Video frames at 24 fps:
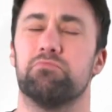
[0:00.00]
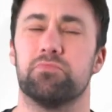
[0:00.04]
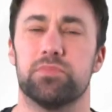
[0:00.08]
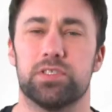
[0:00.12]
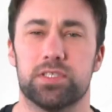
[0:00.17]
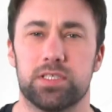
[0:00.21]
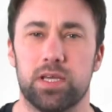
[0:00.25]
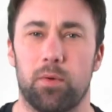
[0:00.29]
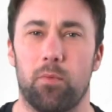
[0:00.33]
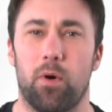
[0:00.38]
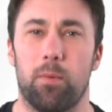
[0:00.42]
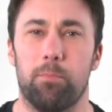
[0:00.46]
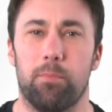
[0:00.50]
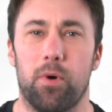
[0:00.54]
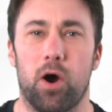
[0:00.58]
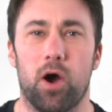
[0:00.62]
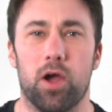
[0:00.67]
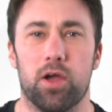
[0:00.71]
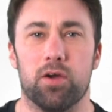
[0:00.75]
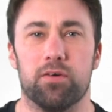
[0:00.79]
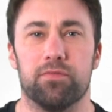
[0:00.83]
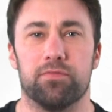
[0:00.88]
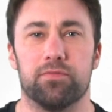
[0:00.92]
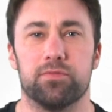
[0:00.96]
someone
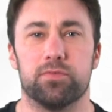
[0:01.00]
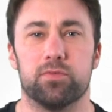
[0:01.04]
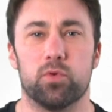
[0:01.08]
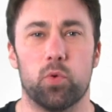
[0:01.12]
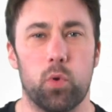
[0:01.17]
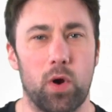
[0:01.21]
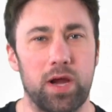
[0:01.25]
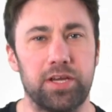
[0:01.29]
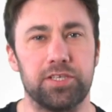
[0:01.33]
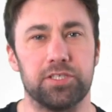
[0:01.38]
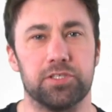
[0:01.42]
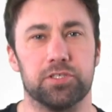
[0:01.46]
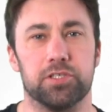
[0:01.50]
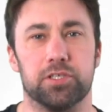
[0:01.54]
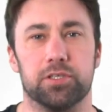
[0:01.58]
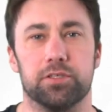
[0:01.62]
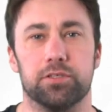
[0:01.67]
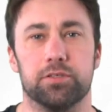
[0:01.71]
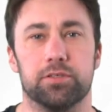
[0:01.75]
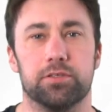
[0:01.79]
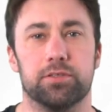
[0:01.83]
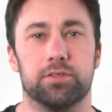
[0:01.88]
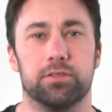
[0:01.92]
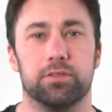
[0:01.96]
might have
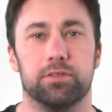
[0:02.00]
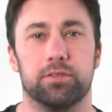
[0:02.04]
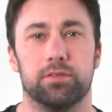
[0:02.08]
questioned